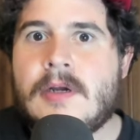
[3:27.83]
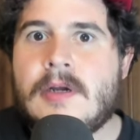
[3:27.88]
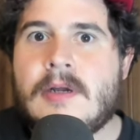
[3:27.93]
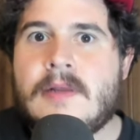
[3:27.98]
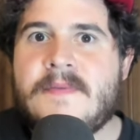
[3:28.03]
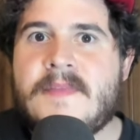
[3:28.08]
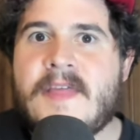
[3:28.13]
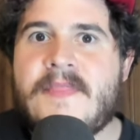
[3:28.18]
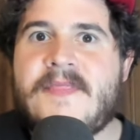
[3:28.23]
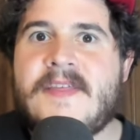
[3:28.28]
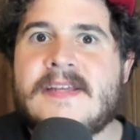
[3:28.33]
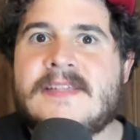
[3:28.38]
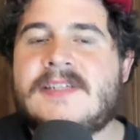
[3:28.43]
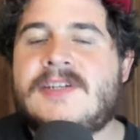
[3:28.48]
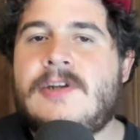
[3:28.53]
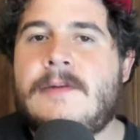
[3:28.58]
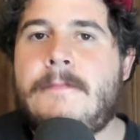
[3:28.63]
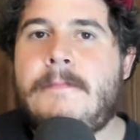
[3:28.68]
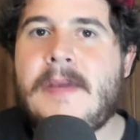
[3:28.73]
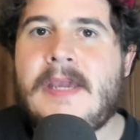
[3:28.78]
that this
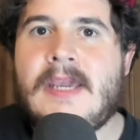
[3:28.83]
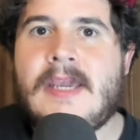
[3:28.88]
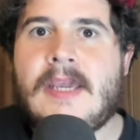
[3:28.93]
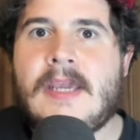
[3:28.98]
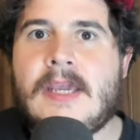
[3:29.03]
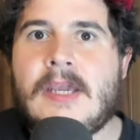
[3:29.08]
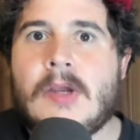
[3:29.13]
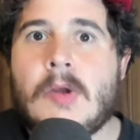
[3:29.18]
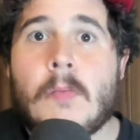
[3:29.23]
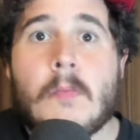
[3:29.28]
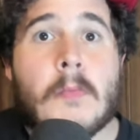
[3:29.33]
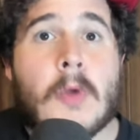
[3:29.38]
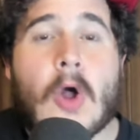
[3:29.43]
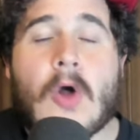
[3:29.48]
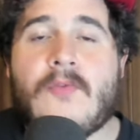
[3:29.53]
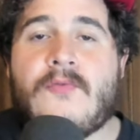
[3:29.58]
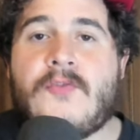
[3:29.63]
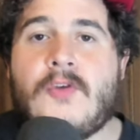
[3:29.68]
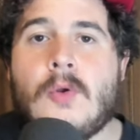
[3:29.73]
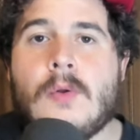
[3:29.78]
could be a
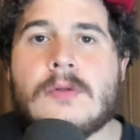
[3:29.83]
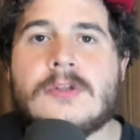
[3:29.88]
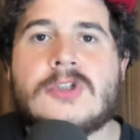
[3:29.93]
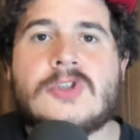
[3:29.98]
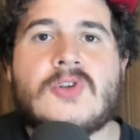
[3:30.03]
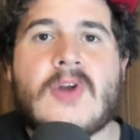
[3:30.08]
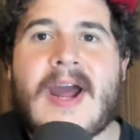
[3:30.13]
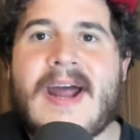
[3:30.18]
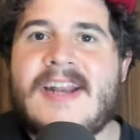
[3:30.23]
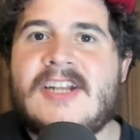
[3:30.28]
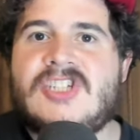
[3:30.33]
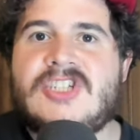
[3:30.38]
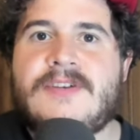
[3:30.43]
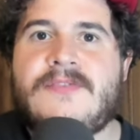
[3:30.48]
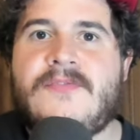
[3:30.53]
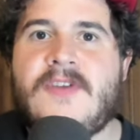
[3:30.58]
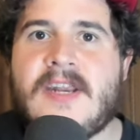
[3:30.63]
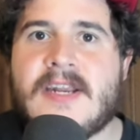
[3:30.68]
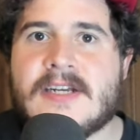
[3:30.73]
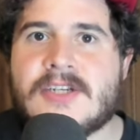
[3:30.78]
fuel strategy
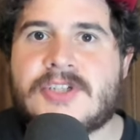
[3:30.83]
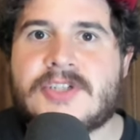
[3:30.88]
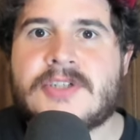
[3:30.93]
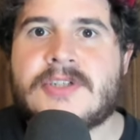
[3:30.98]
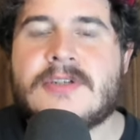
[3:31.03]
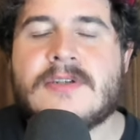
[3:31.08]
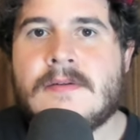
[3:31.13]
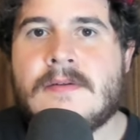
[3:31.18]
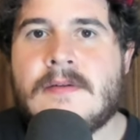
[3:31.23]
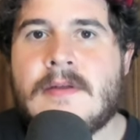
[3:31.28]
finish.